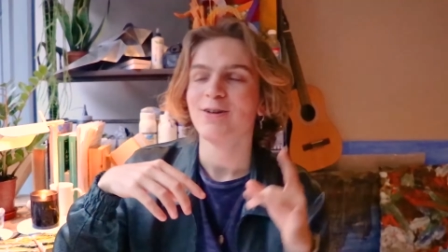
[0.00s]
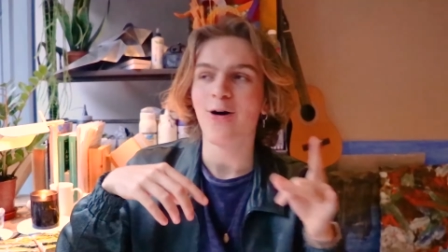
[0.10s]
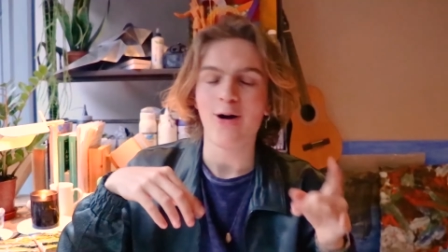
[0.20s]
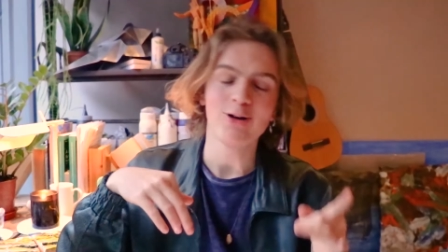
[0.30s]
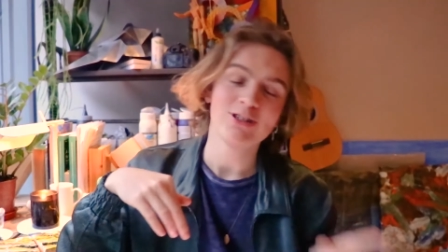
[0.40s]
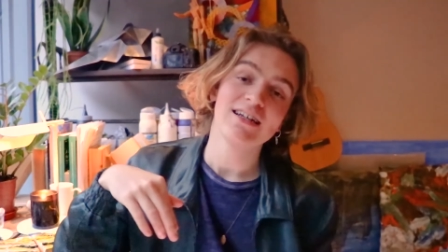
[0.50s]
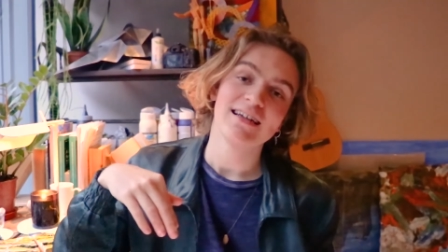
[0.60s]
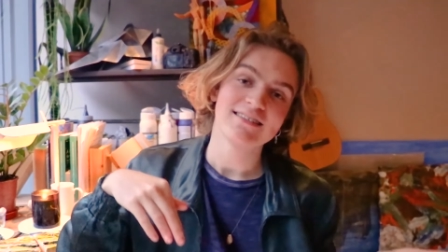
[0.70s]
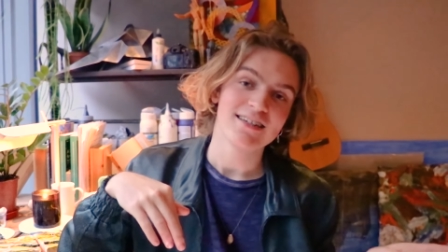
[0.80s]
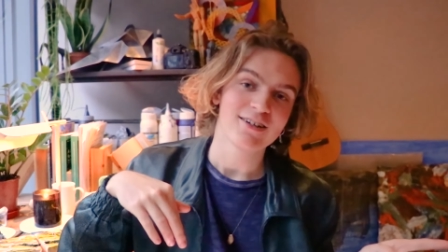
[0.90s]
Not only
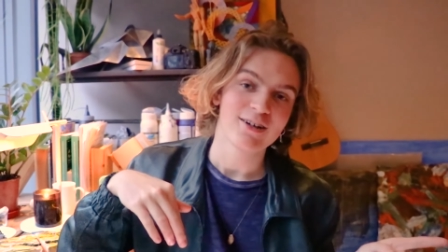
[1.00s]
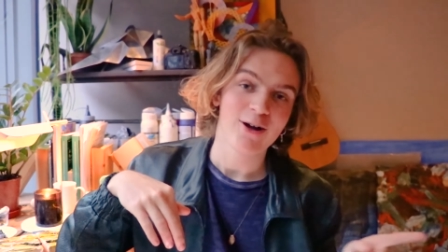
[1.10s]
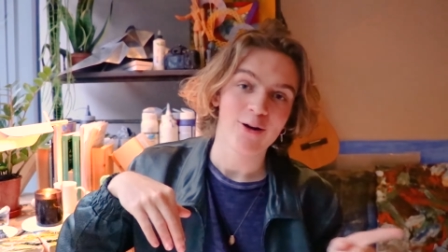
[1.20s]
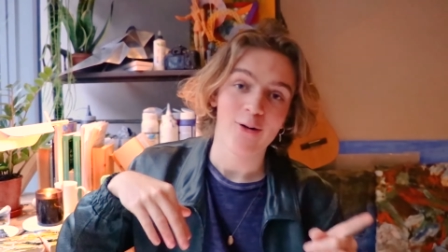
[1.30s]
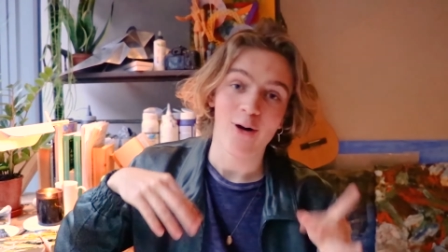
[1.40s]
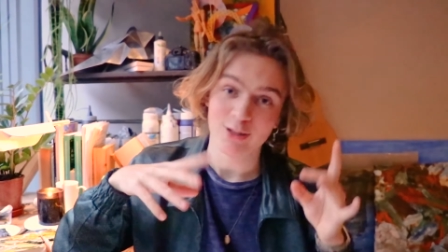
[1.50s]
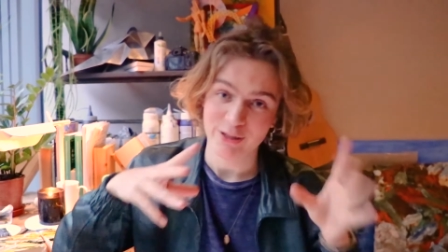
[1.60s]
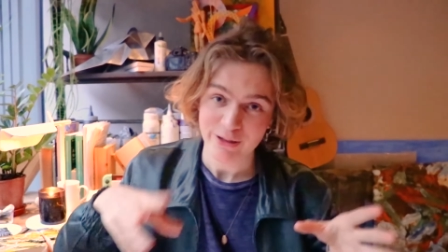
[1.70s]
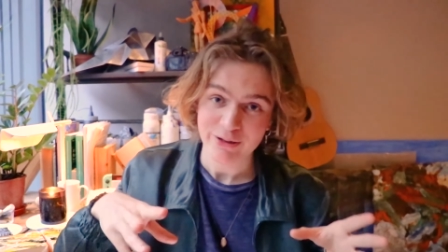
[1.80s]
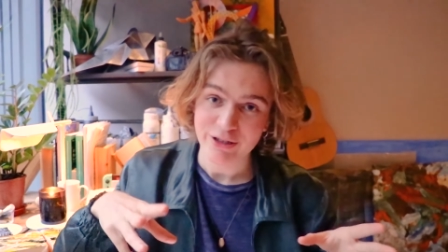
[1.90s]
is it gonna go on
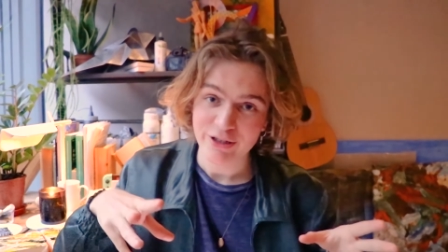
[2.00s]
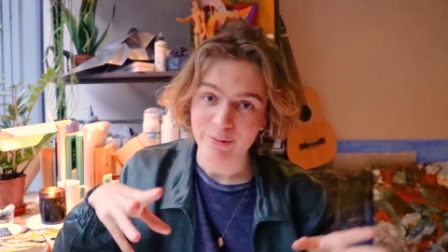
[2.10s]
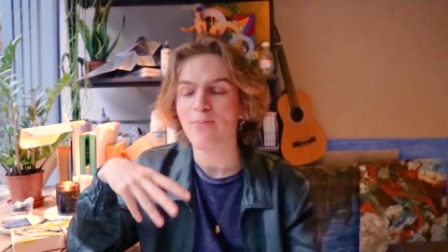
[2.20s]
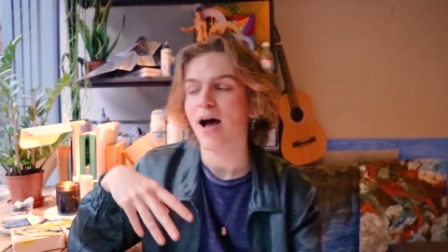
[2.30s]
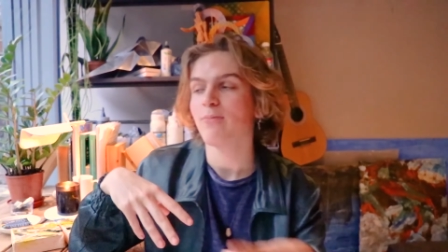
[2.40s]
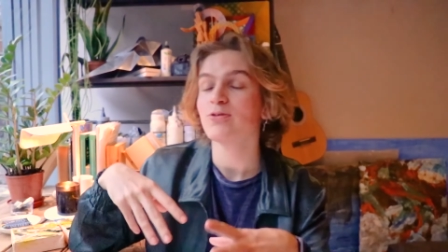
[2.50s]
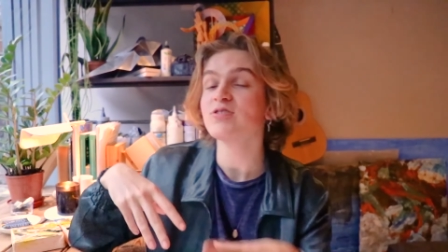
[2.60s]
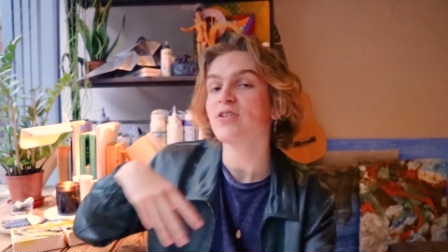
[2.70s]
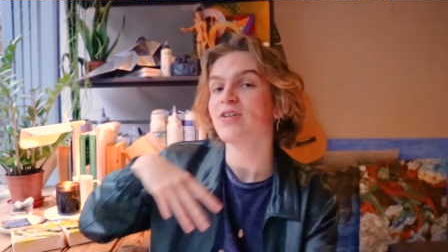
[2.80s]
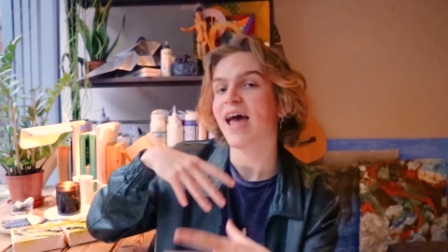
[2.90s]
YouTube, but I'm
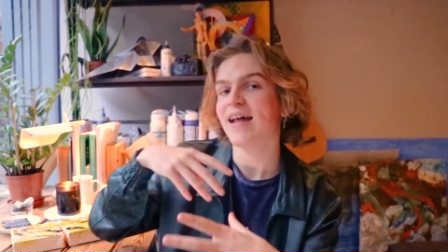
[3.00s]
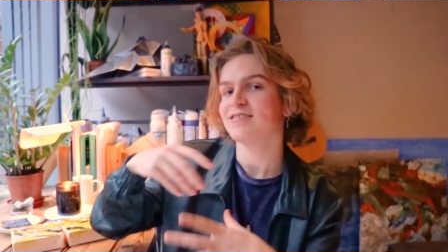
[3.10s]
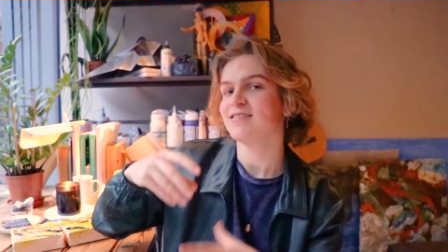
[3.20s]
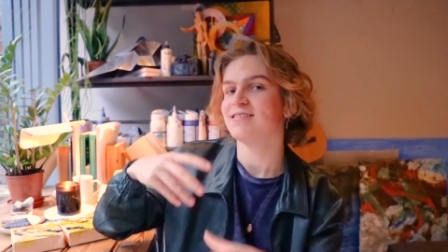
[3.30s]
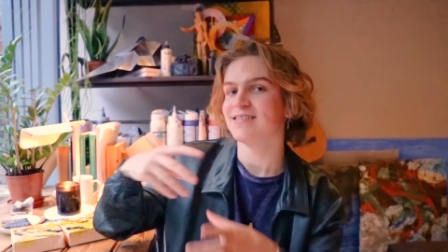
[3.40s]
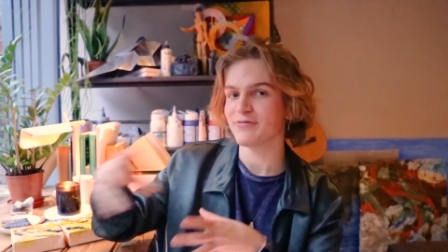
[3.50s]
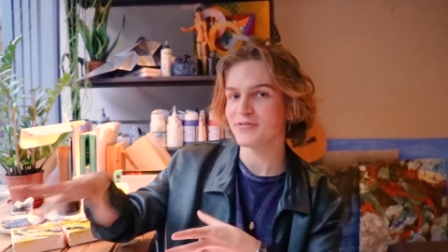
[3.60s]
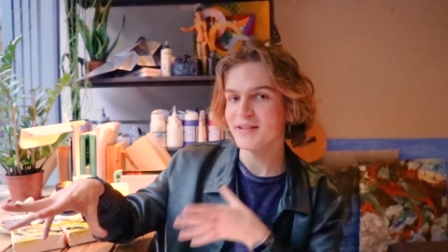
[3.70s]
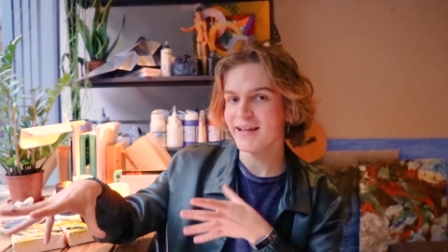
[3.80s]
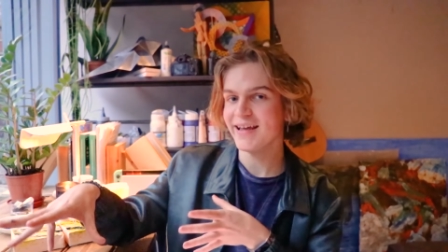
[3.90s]
also gonna edit it
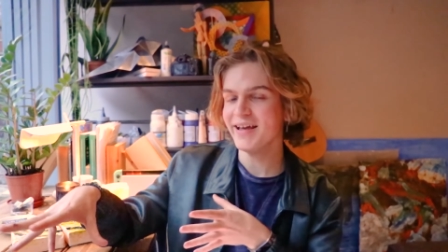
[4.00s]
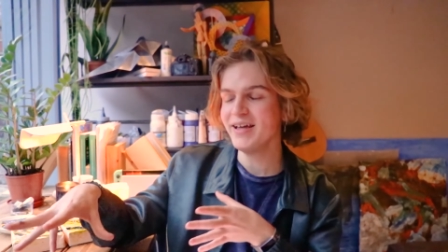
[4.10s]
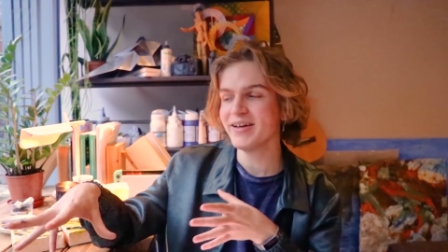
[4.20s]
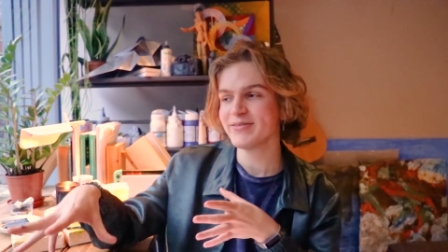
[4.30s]
differently